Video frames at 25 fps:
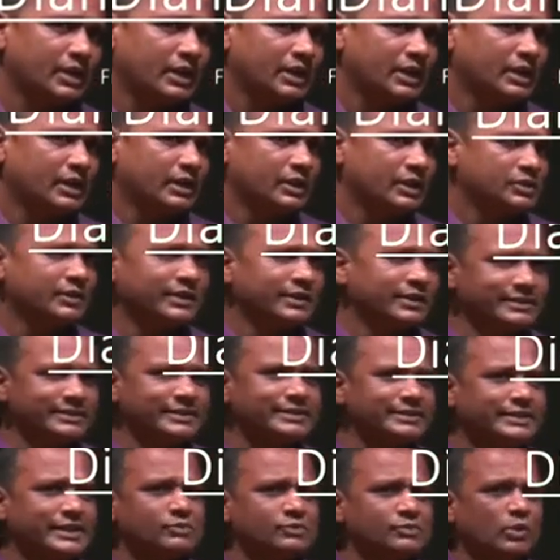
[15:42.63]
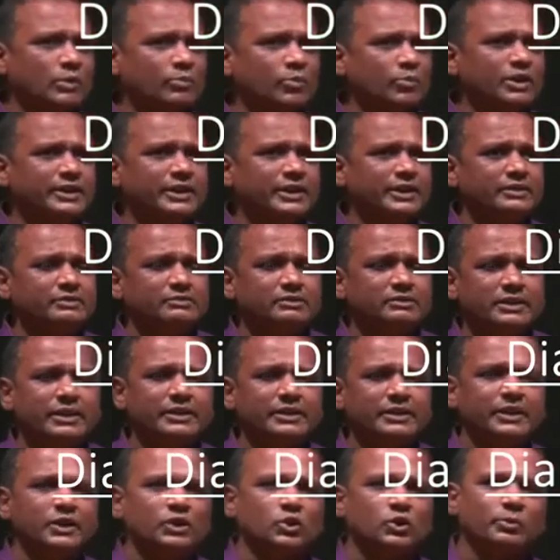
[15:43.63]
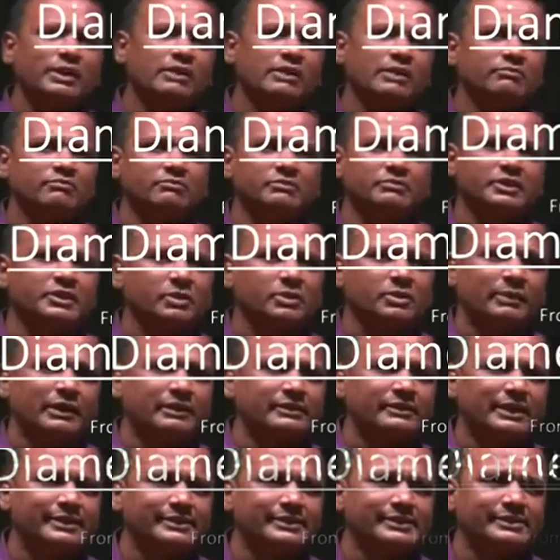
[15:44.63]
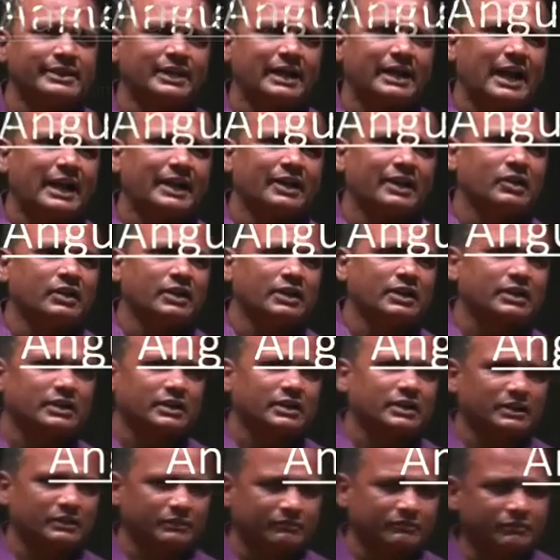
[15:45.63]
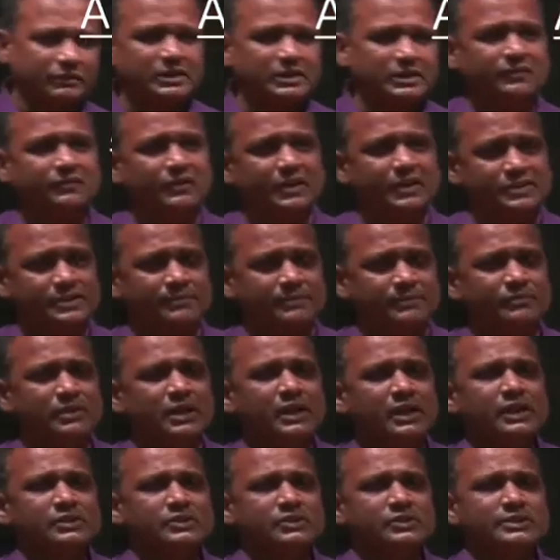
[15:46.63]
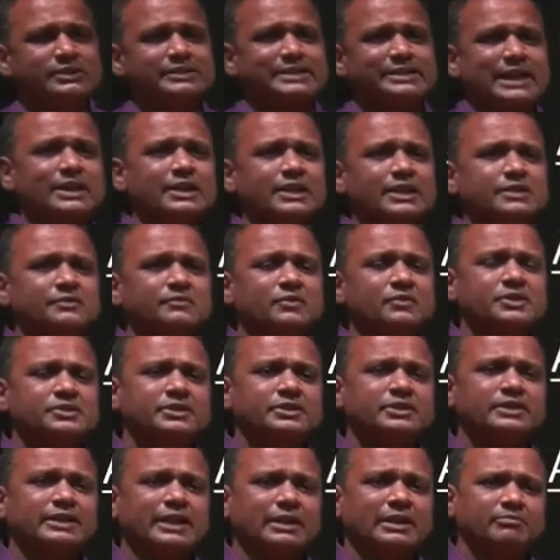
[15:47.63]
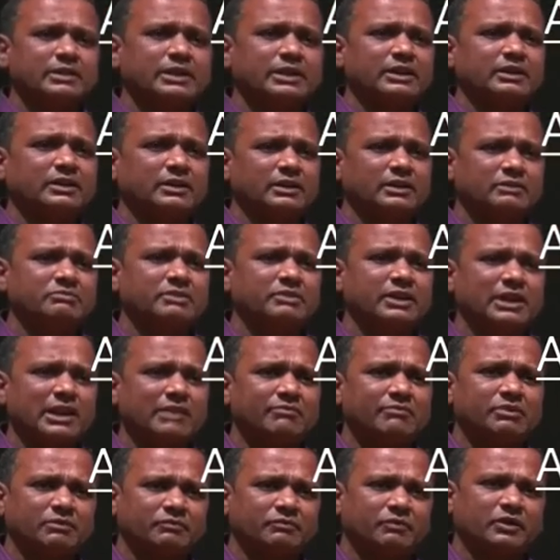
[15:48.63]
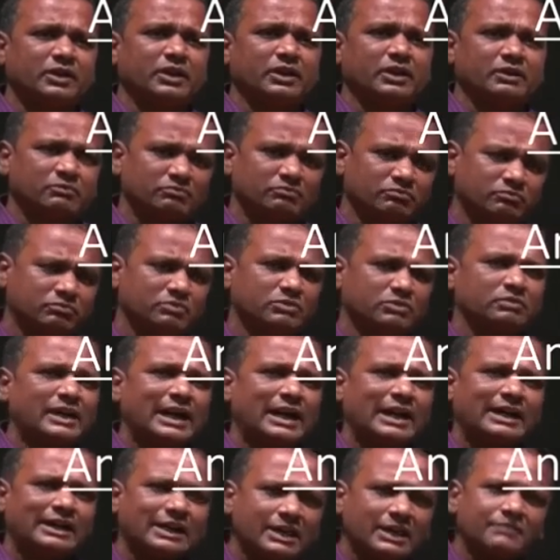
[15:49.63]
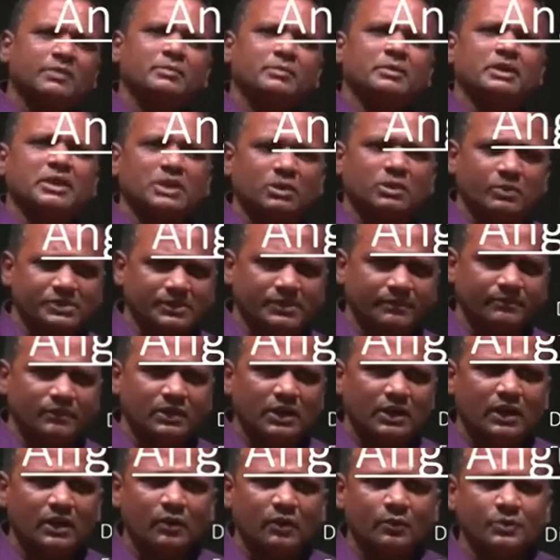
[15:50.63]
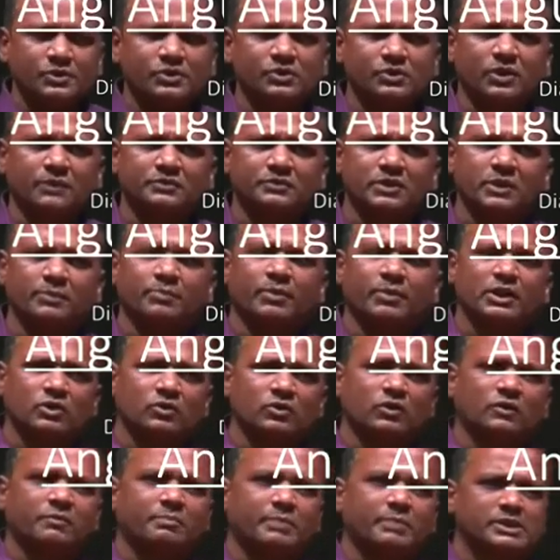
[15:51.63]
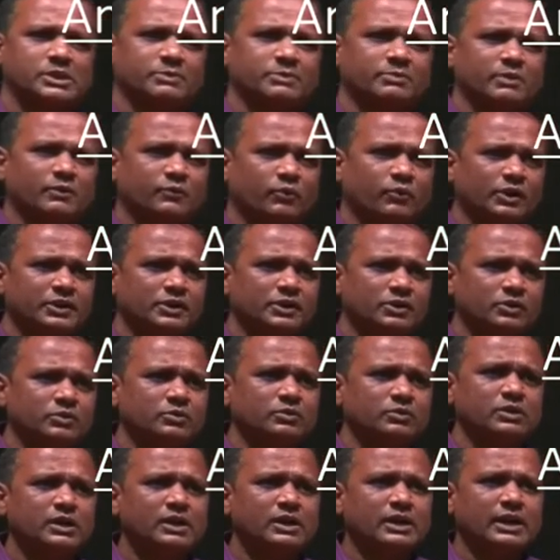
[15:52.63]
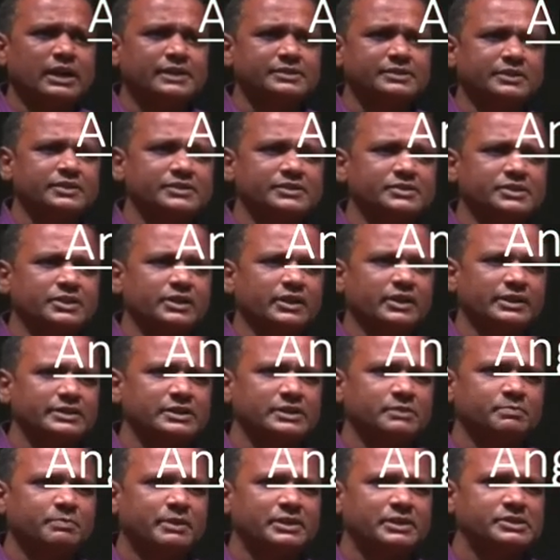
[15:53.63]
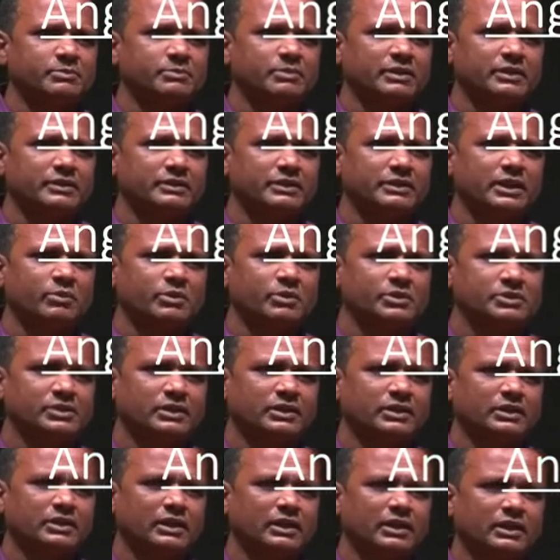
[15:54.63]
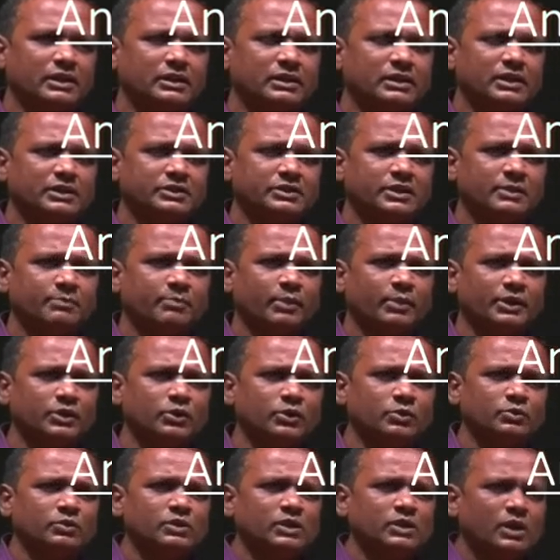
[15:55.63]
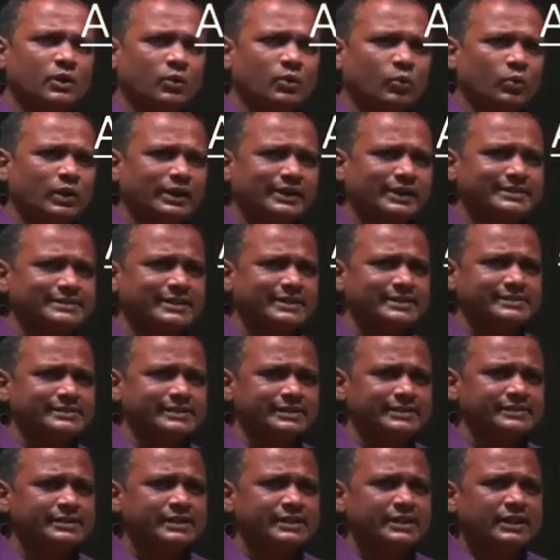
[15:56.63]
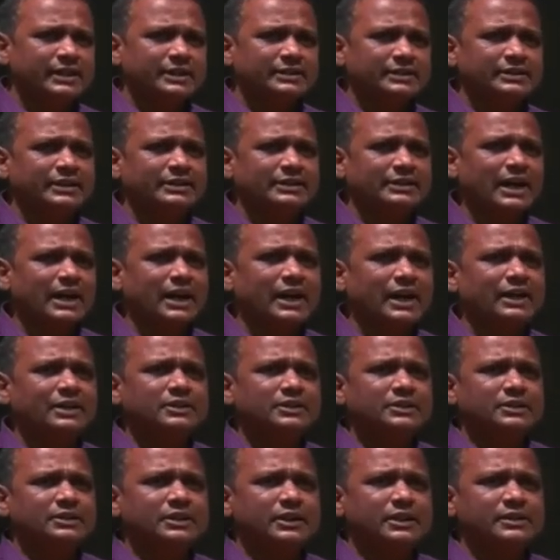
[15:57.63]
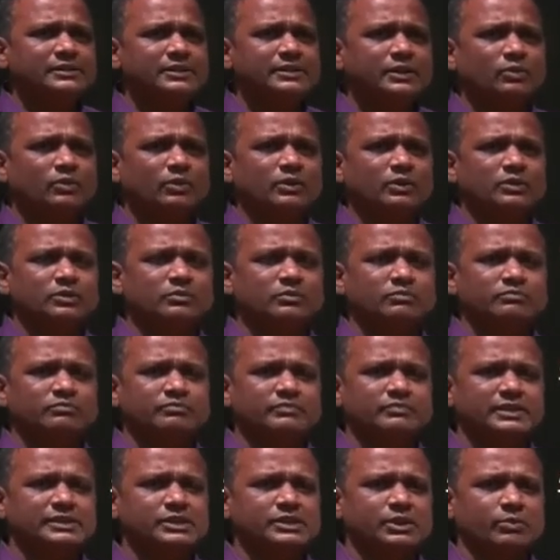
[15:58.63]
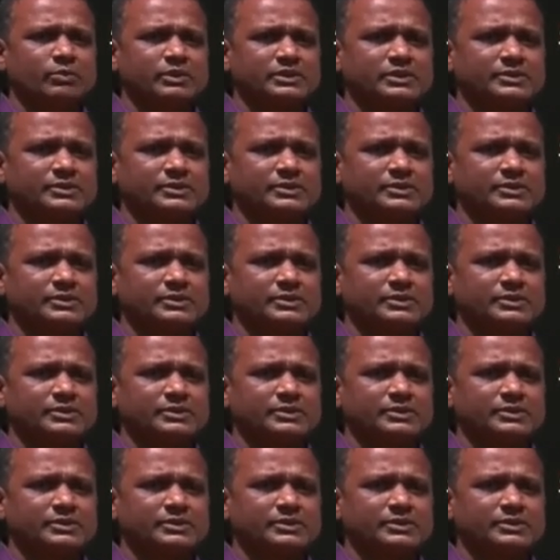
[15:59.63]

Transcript: So in this case, one more thing need to be determined, that is angular deflection. So this angular deflection can be derived directly from an equation which is of 3.2 of page number 42. As you could see here in this page number, the equation 3.2, what it says is theta is equal to this equation.